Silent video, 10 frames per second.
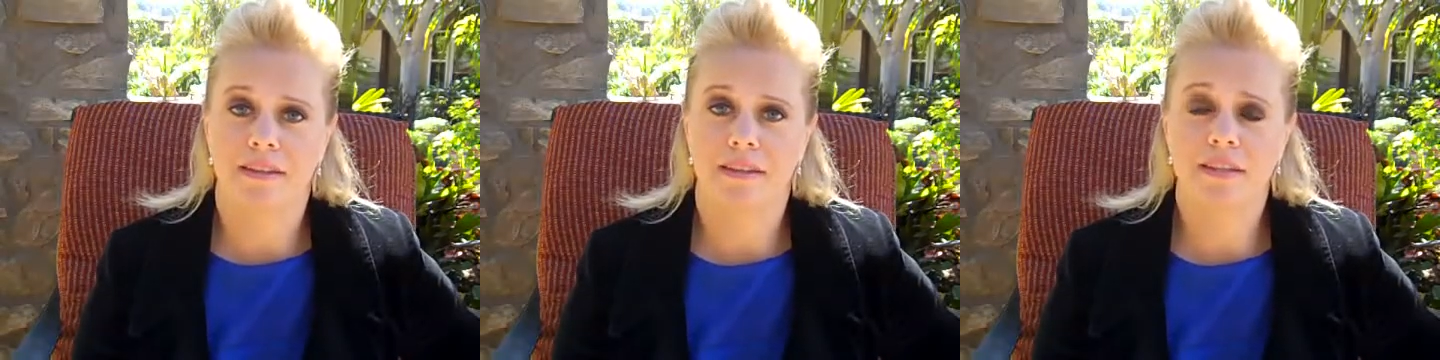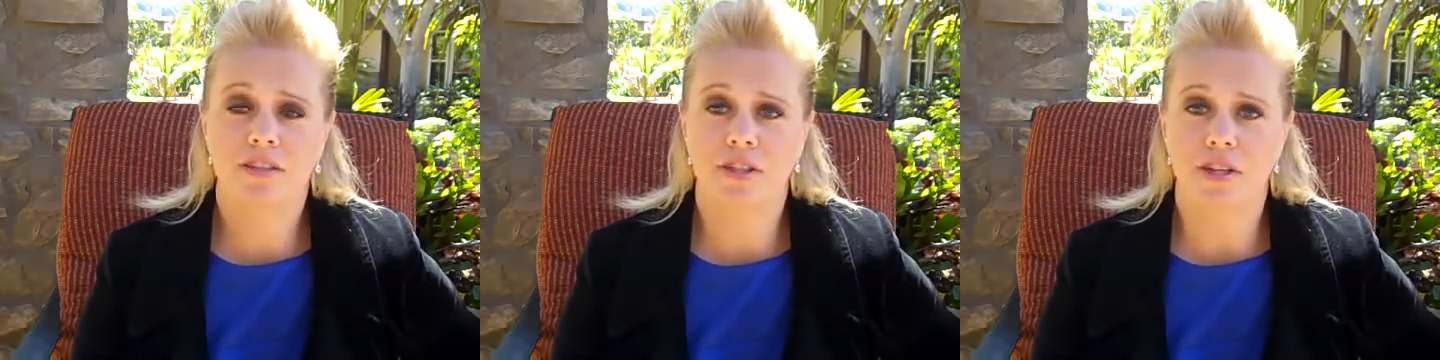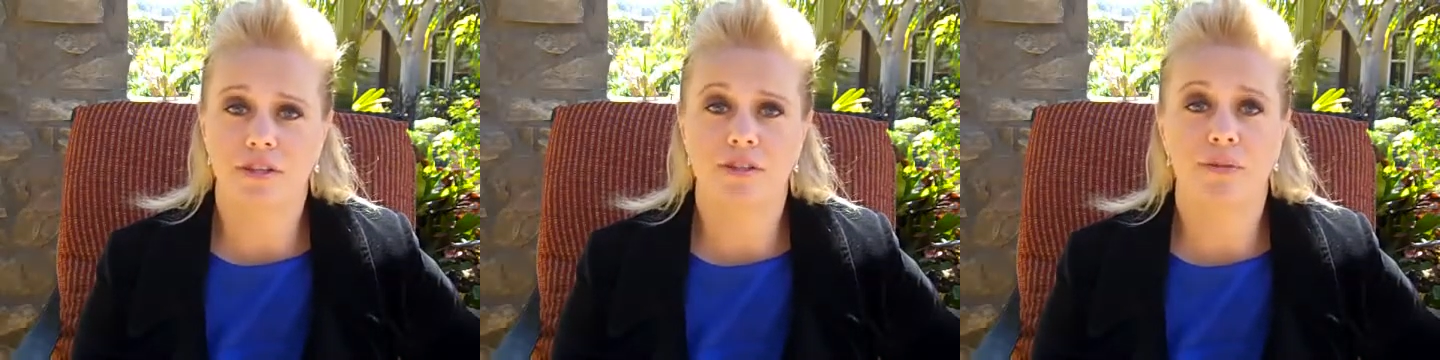This
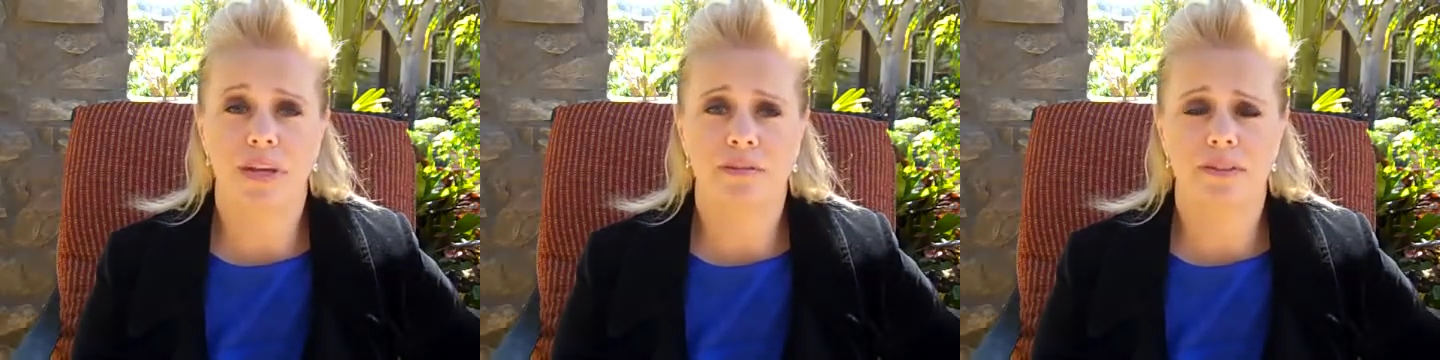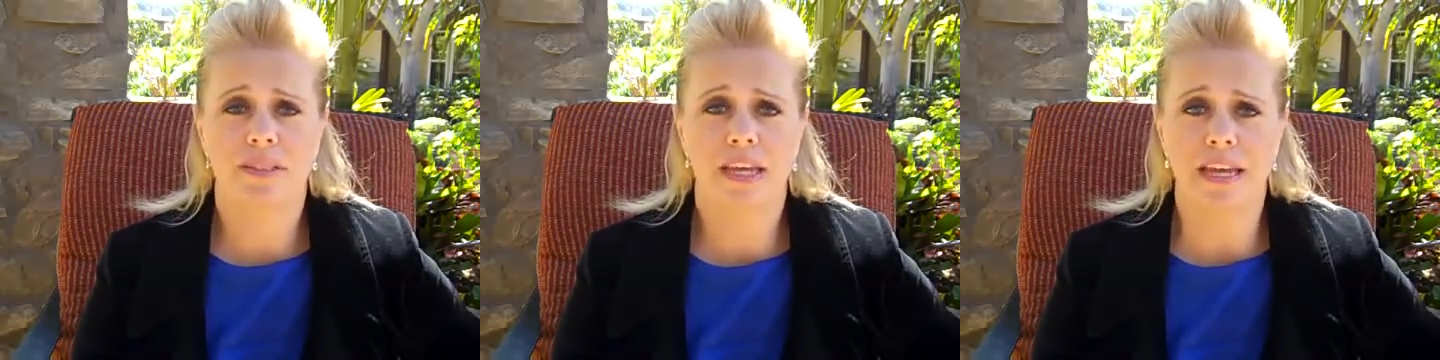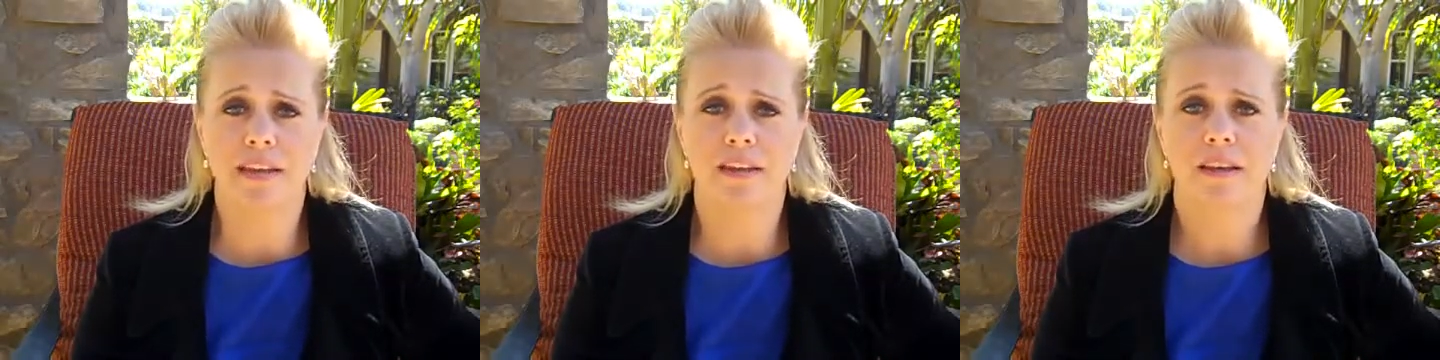year,
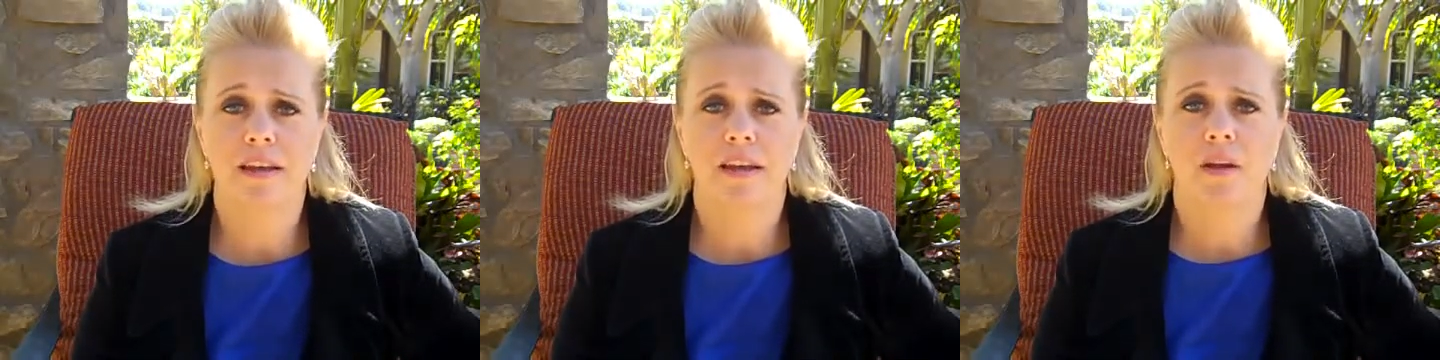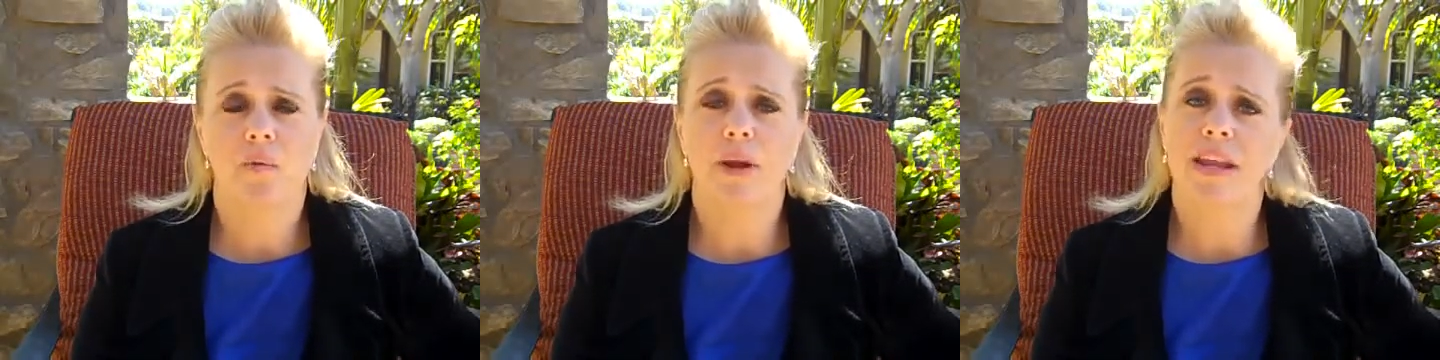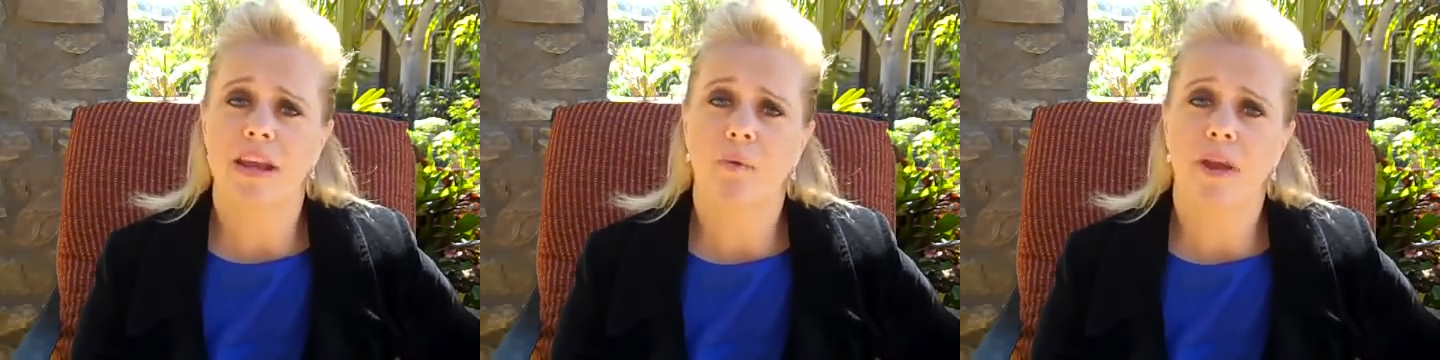2010,
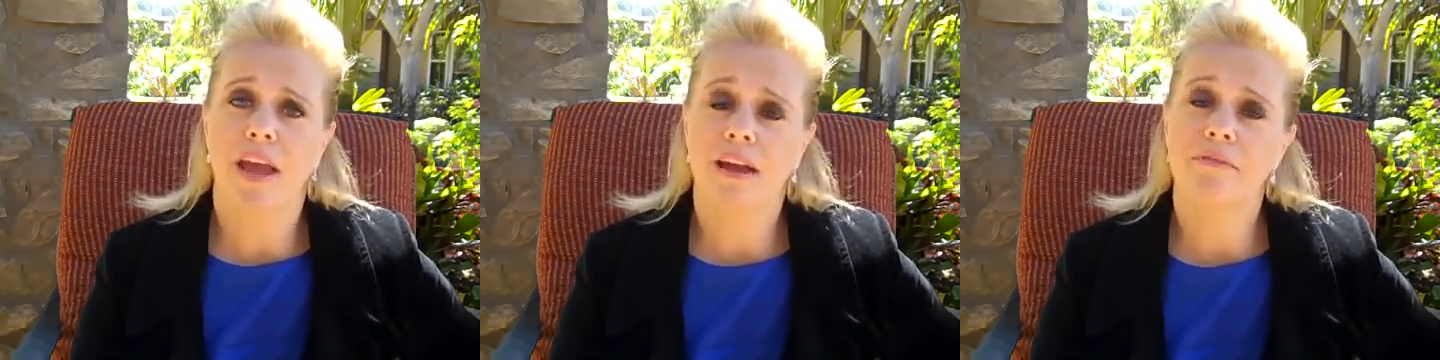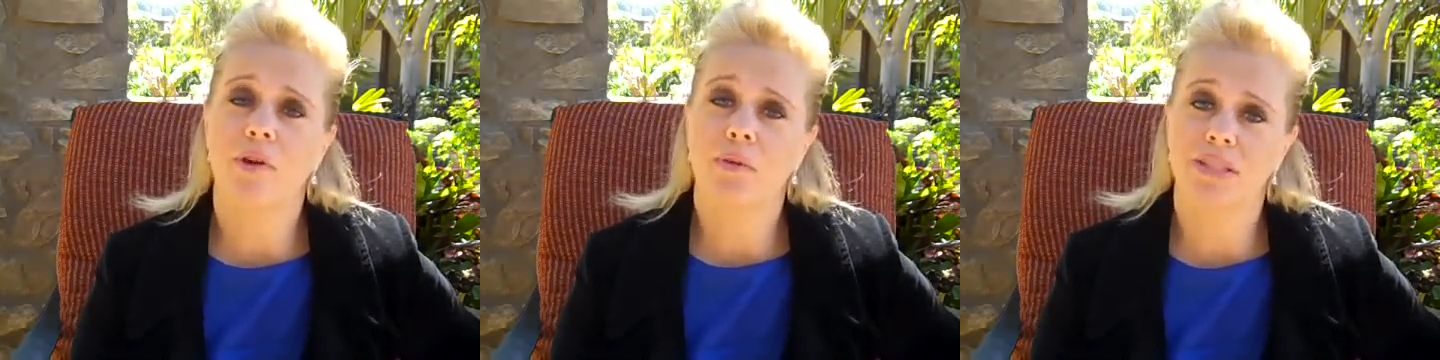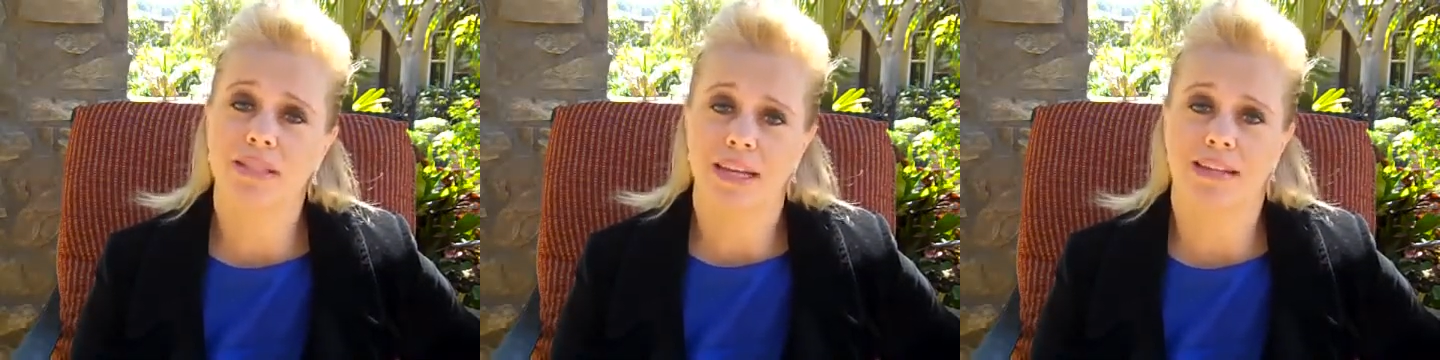right now we have no
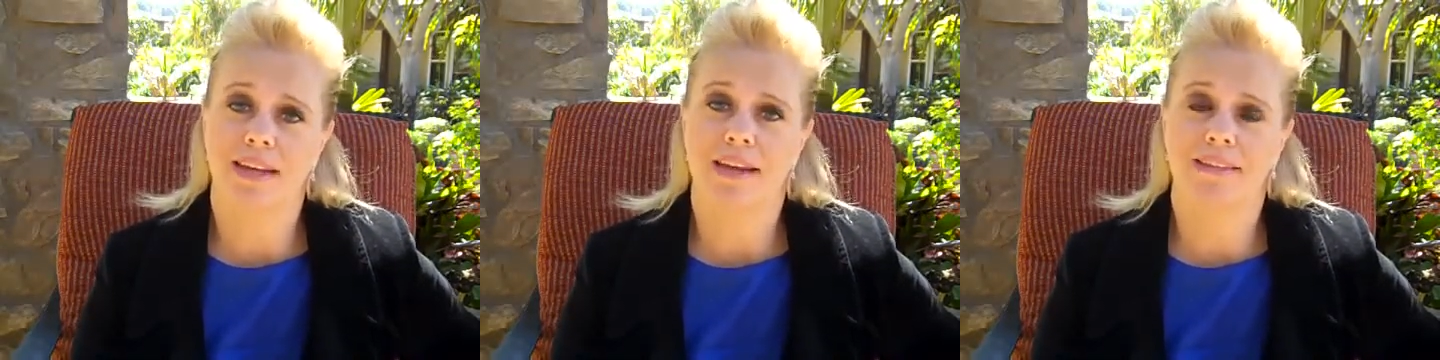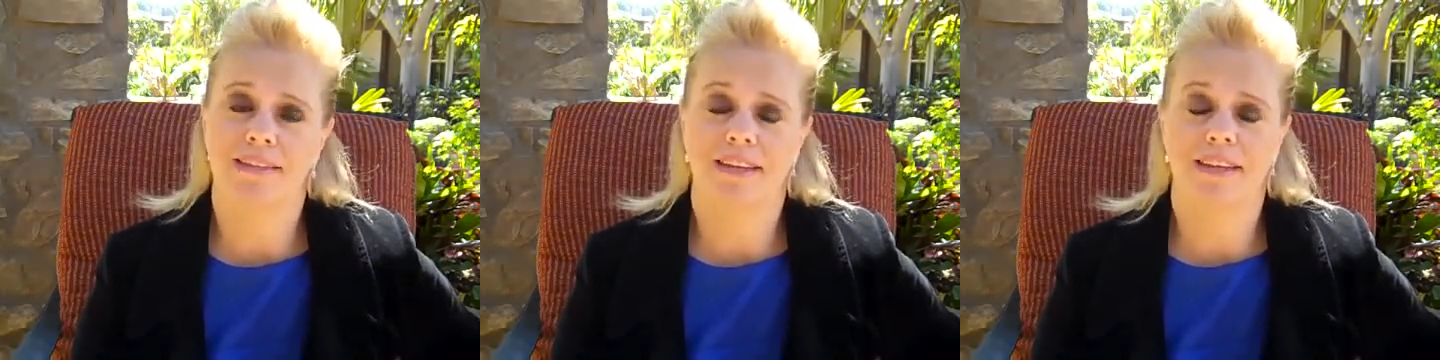estate tax,